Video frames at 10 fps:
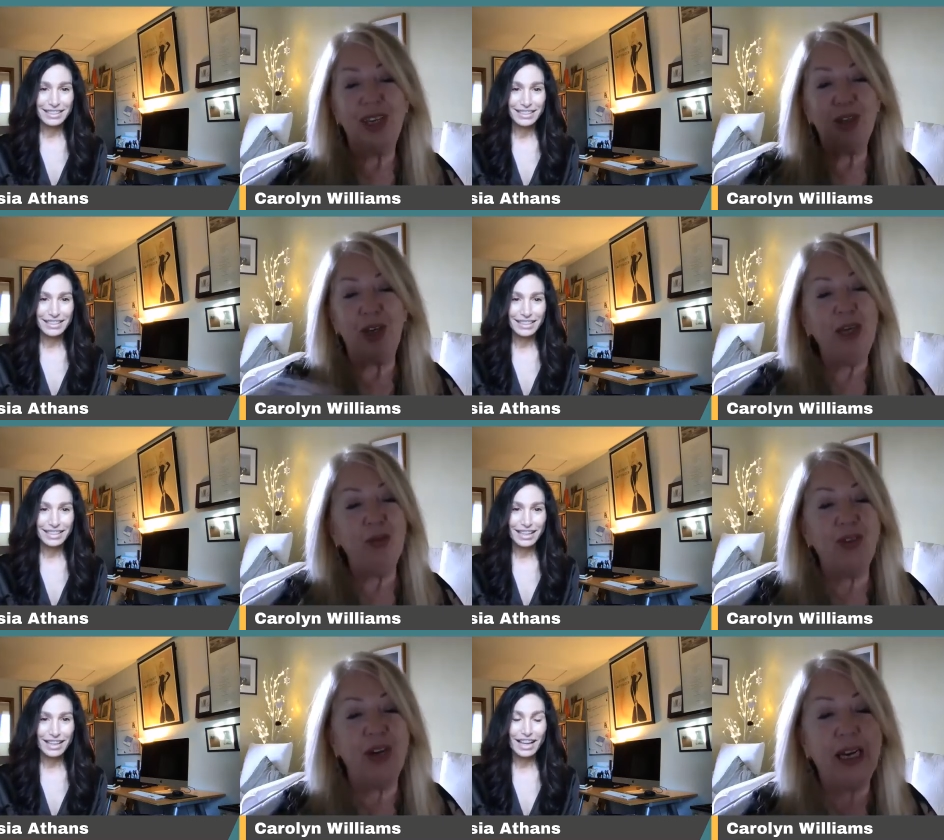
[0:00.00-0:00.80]
Speaker 1: So he was
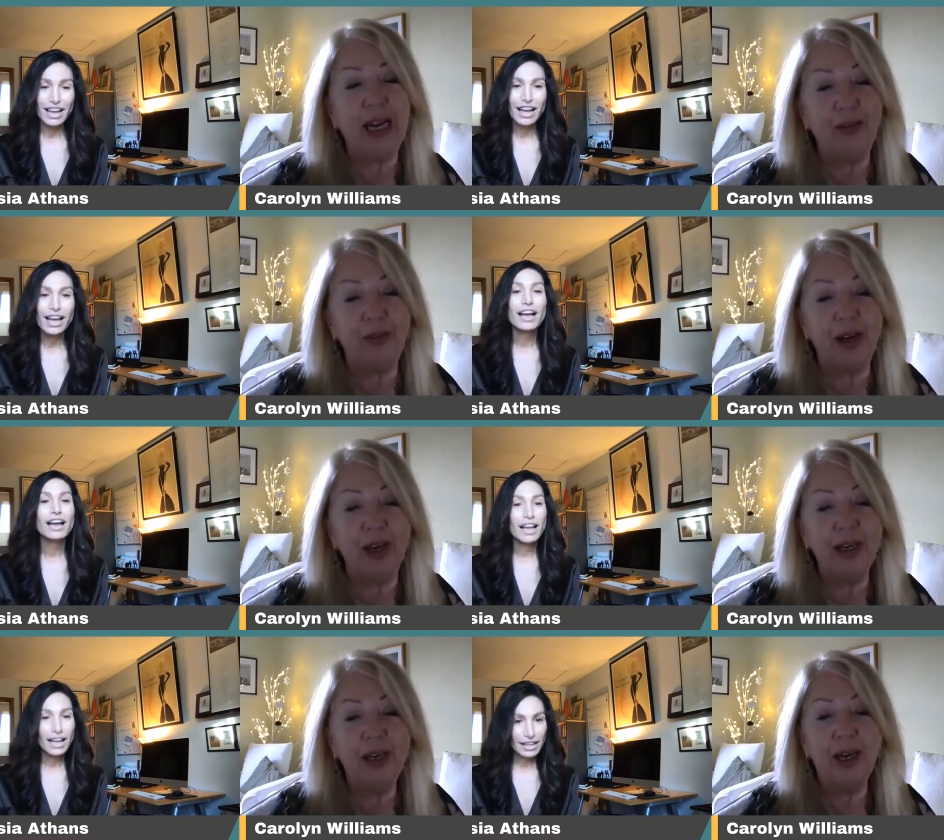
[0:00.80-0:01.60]
very clever,
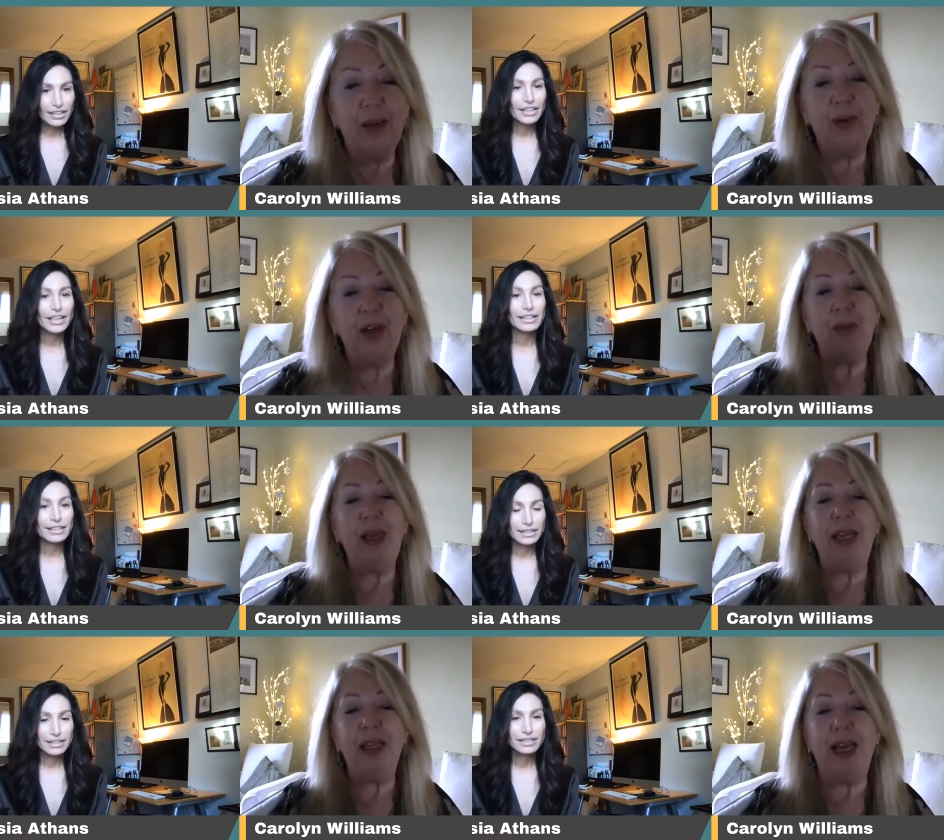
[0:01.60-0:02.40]
okay.
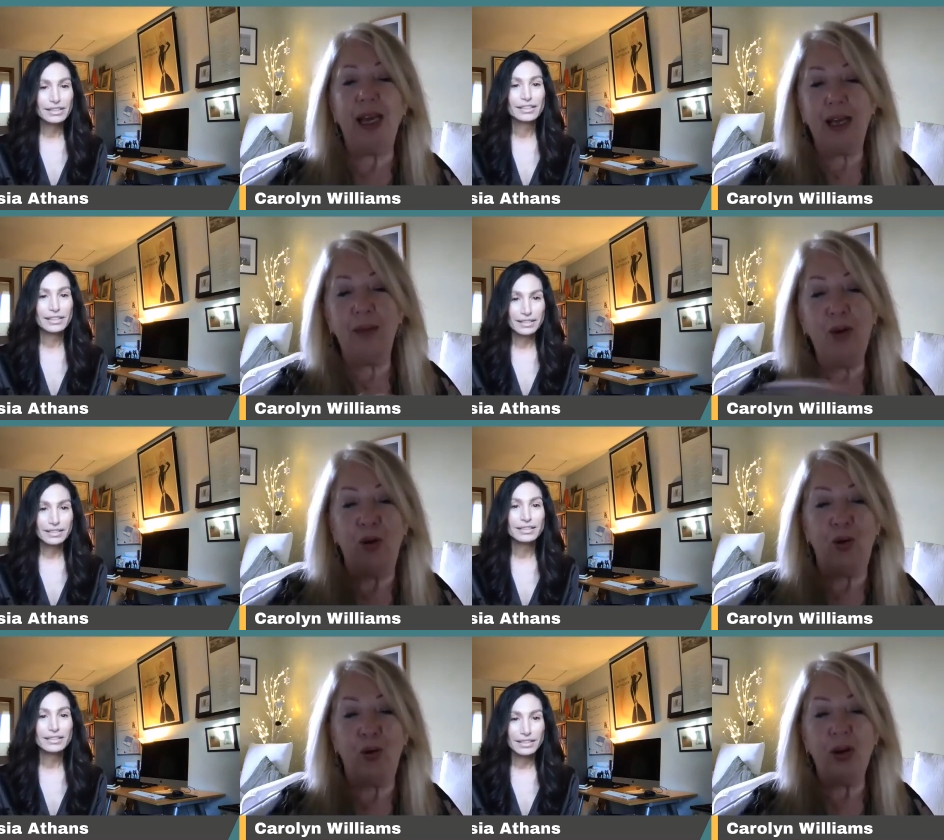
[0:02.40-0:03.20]
in there like a
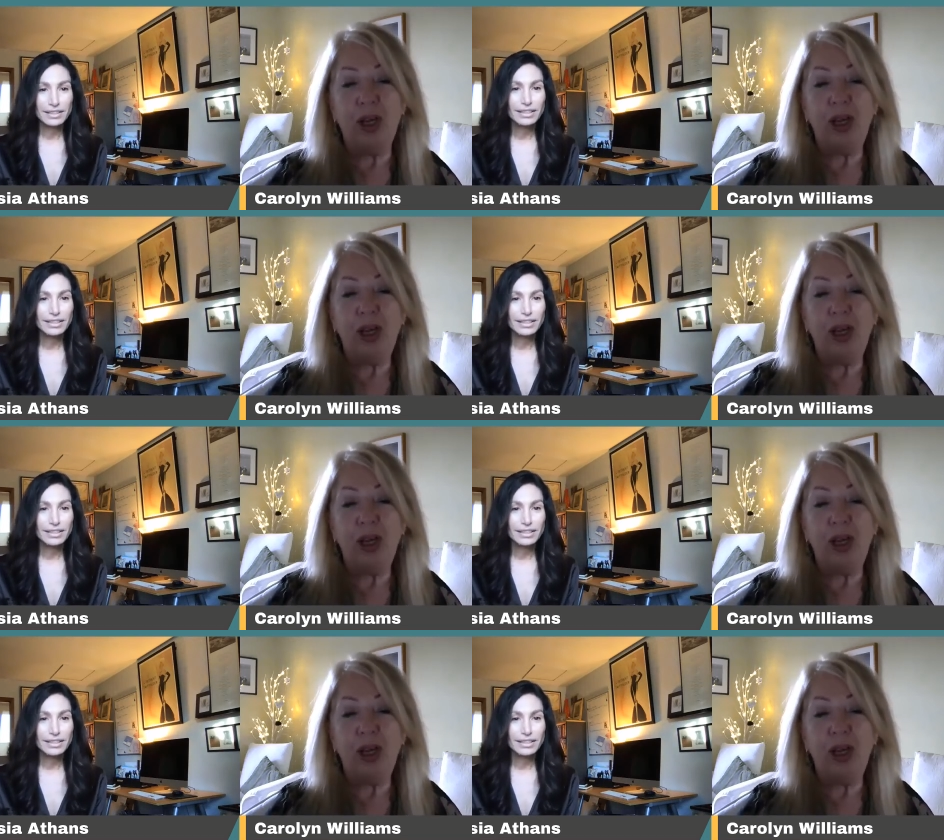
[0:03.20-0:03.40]
mole